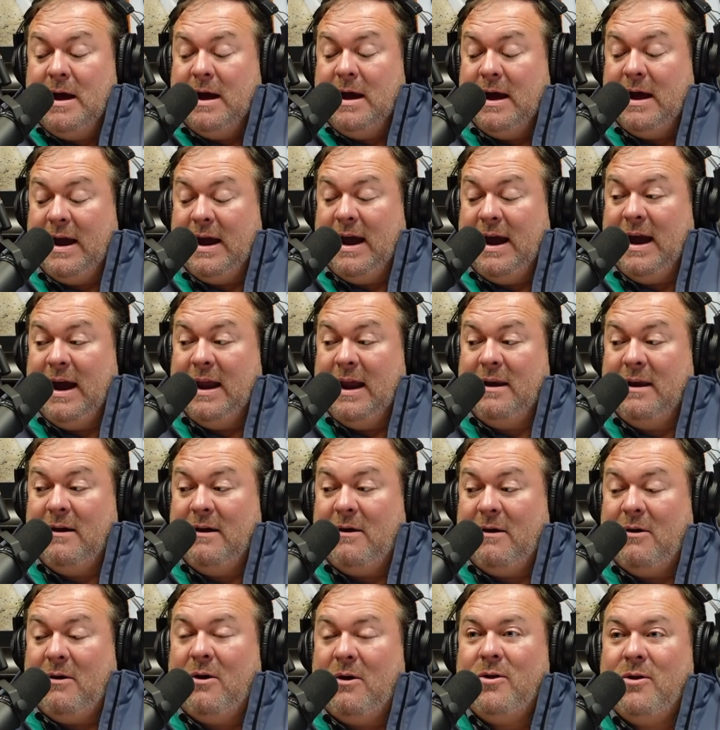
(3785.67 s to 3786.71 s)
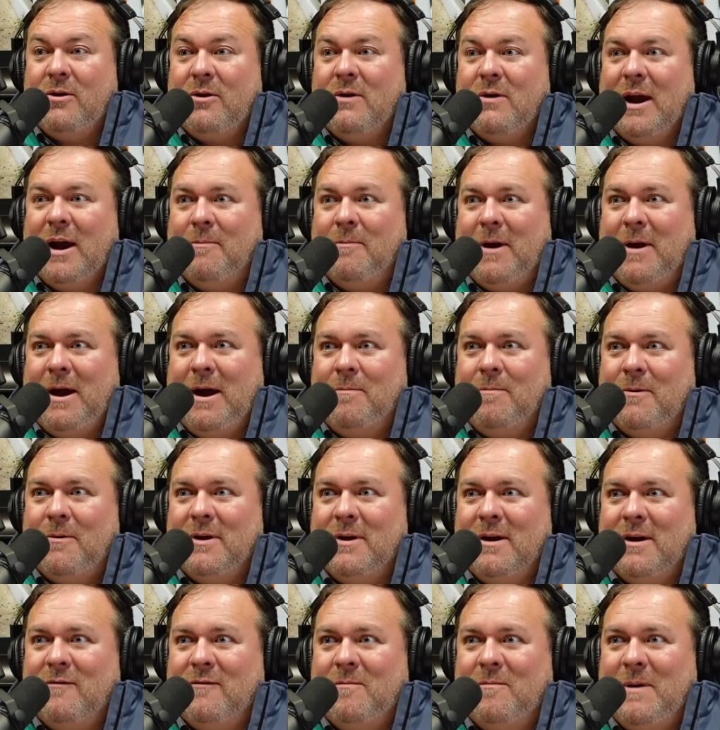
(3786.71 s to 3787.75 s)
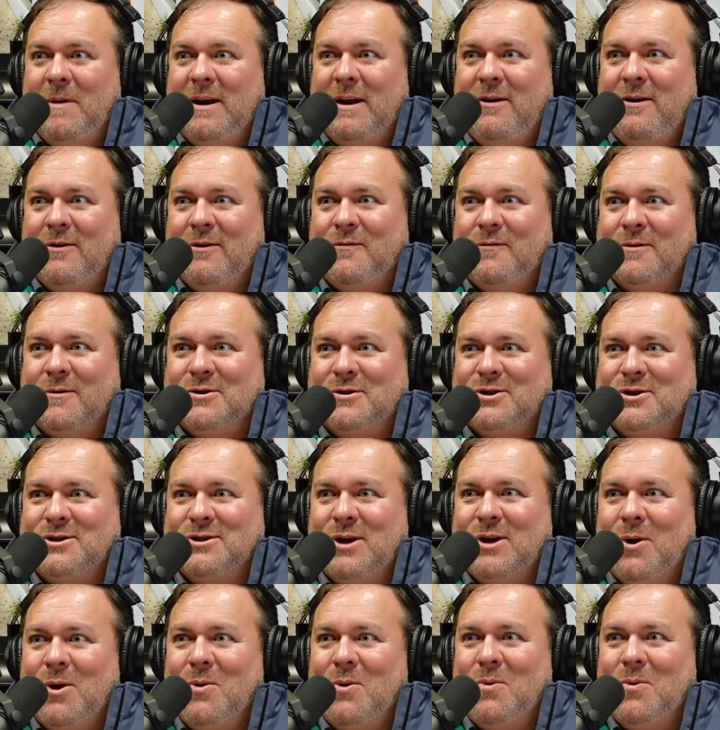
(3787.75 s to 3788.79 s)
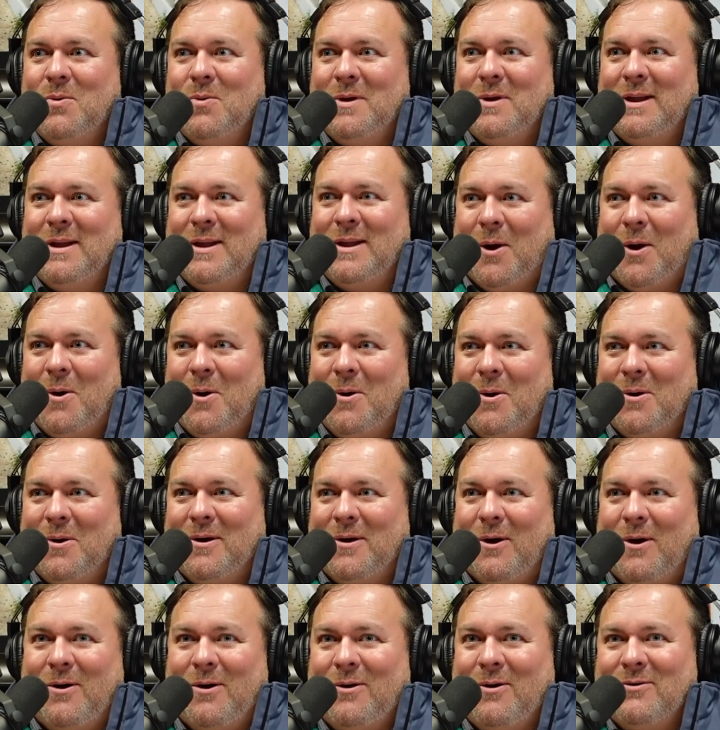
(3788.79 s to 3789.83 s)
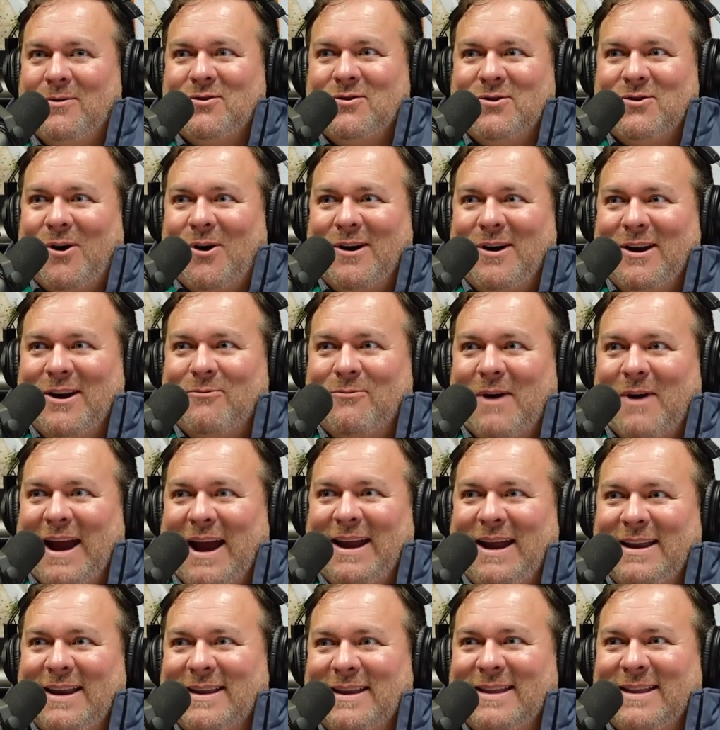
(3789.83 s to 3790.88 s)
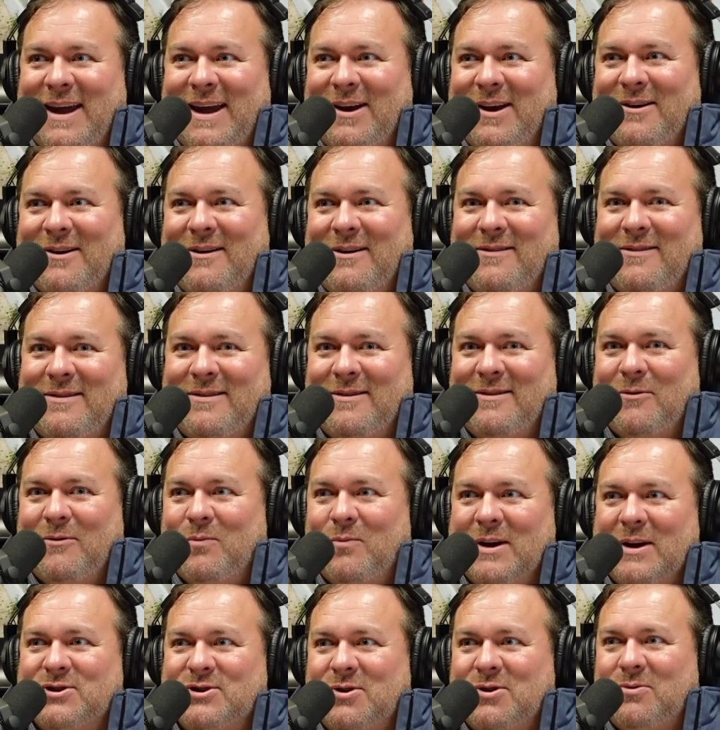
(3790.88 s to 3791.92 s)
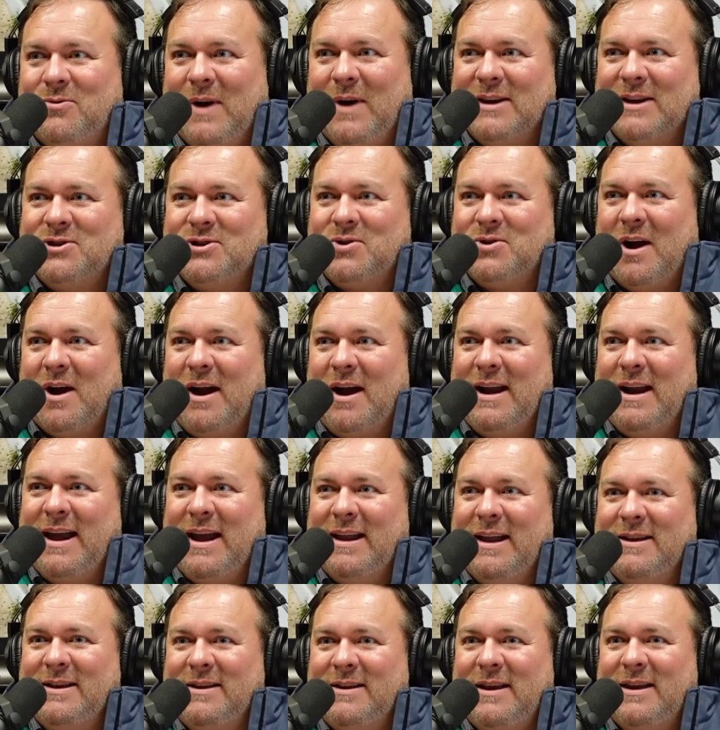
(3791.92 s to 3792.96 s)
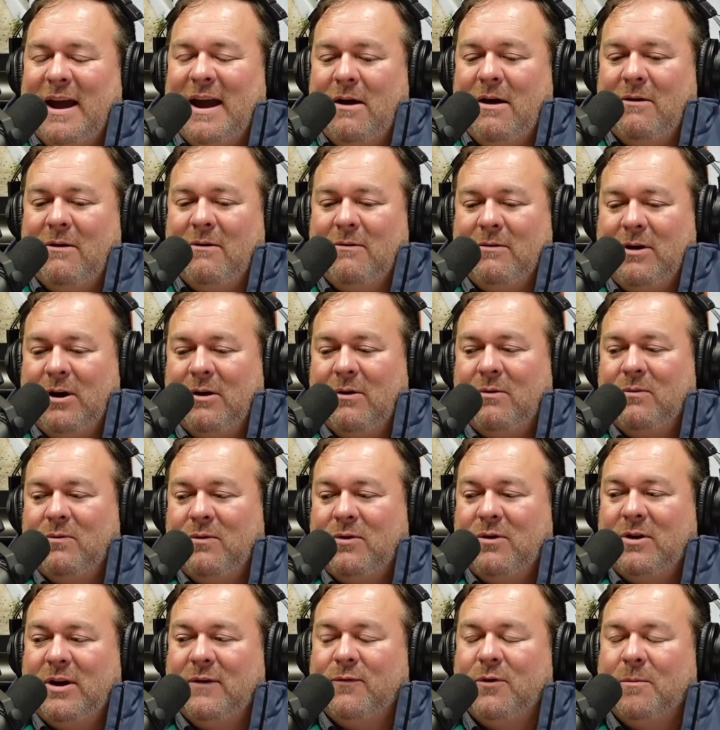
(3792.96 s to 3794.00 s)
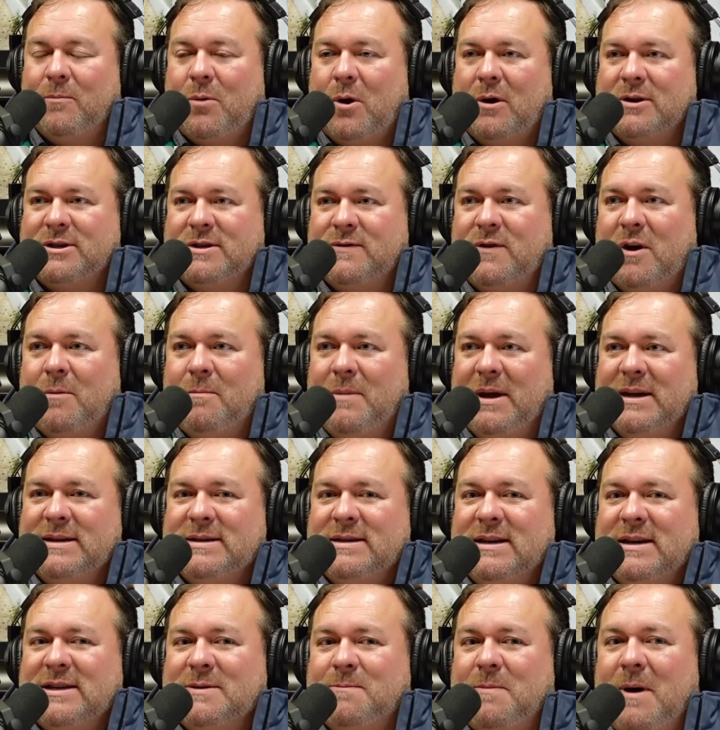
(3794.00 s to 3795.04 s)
and all the great people that have been here for so long all started right there at the original restaurant, and now the different parts of our business.